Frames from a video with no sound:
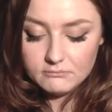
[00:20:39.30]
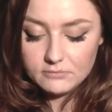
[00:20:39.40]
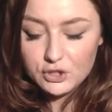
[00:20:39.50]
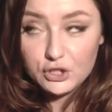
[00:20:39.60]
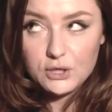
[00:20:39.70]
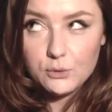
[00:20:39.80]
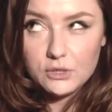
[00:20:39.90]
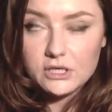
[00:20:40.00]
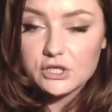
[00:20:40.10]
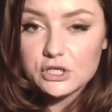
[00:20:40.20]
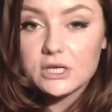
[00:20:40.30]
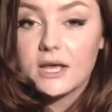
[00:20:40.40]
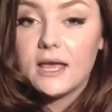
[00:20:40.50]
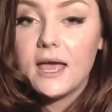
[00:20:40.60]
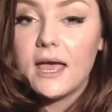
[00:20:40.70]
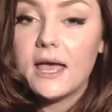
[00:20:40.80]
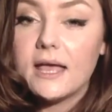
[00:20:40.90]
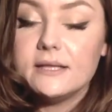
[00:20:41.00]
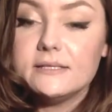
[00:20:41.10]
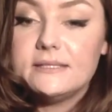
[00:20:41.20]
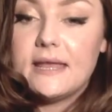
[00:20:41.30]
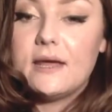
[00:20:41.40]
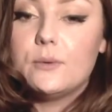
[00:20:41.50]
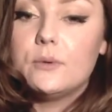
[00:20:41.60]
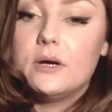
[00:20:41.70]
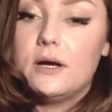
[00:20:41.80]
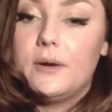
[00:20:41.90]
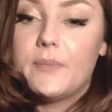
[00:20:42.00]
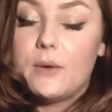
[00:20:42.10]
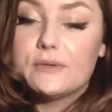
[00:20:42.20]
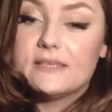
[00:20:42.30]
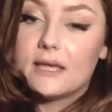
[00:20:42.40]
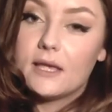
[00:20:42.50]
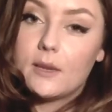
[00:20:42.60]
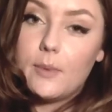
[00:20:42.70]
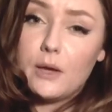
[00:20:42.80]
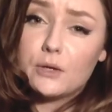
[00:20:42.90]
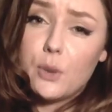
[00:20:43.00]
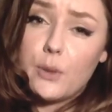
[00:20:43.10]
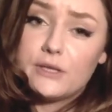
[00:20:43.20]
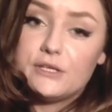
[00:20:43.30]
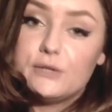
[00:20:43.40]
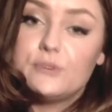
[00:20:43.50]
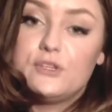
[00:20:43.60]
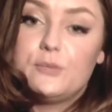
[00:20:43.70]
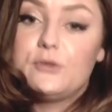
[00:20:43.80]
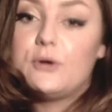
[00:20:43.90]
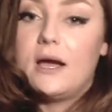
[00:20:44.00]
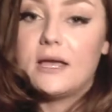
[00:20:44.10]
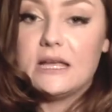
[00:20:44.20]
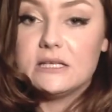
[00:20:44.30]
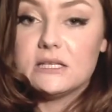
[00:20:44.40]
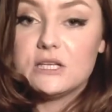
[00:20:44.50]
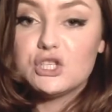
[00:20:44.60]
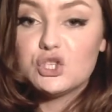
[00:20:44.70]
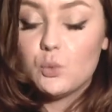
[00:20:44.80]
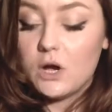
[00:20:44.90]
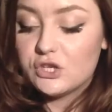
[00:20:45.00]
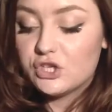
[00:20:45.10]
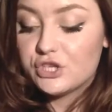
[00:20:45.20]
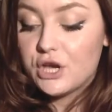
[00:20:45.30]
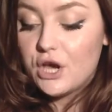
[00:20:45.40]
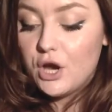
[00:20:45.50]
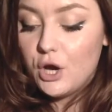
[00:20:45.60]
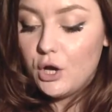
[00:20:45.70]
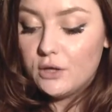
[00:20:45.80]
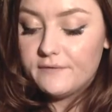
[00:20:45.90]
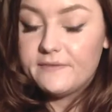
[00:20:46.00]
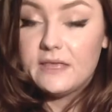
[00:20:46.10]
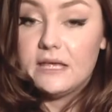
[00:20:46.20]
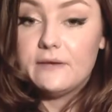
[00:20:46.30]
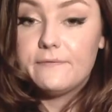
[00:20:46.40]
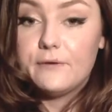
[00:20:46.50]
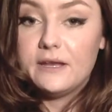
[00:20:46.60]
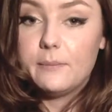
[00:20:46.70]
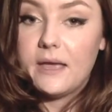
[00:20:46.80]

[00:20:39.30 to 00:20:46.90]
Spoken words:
soonish, and then I was thinking about going to Superdrug and swatch all of the Freedom